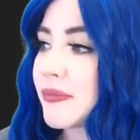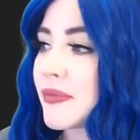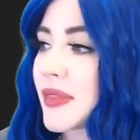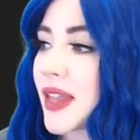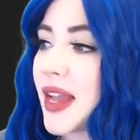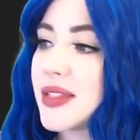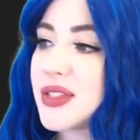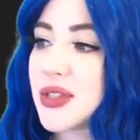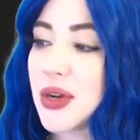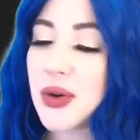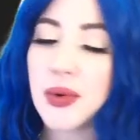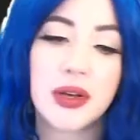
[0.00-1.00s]
And
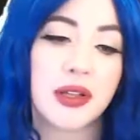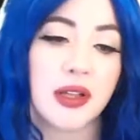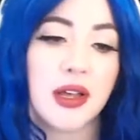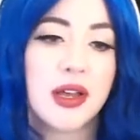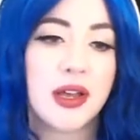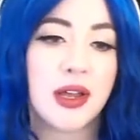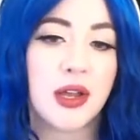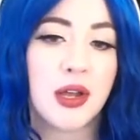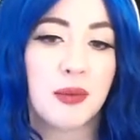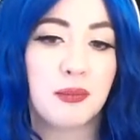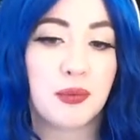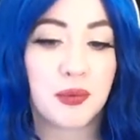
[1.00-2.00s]
so...
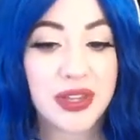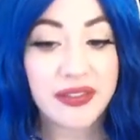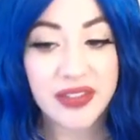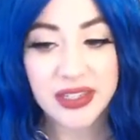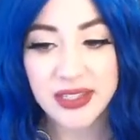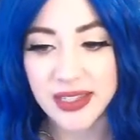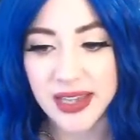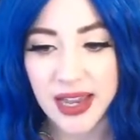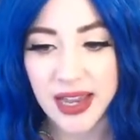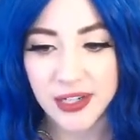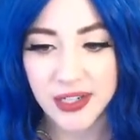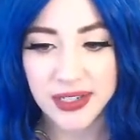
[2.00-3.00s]
previously,
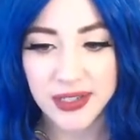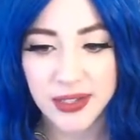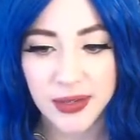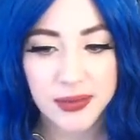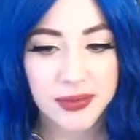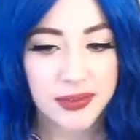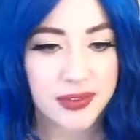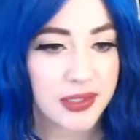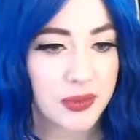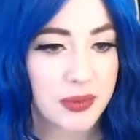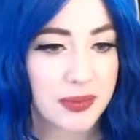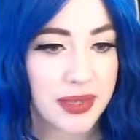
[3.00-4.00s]
actually, so this
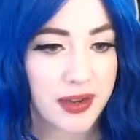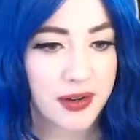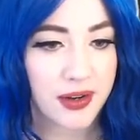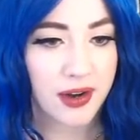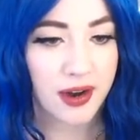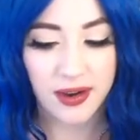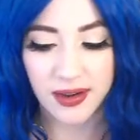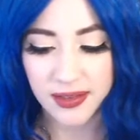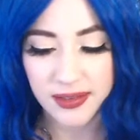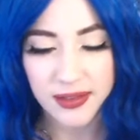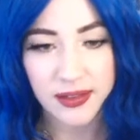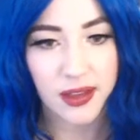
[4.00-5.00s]
would be under our
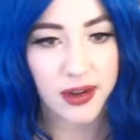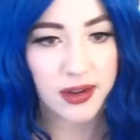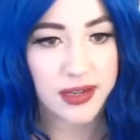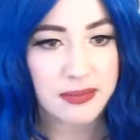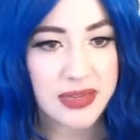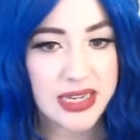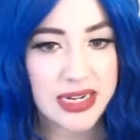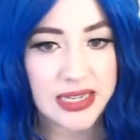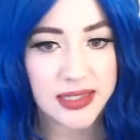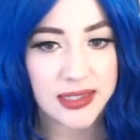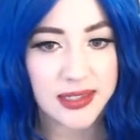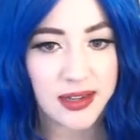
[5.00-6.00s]
little
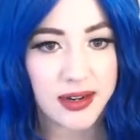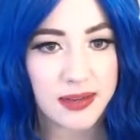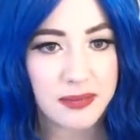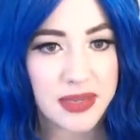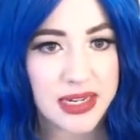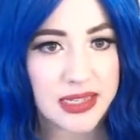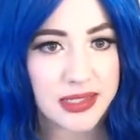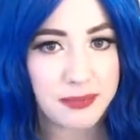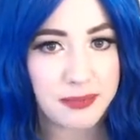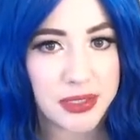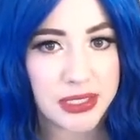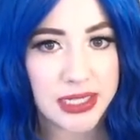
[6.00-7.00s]
Archimedes
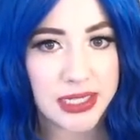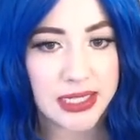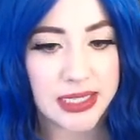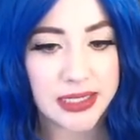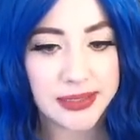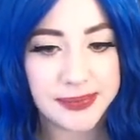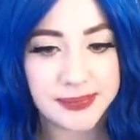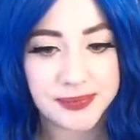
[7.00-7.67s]
bullet here.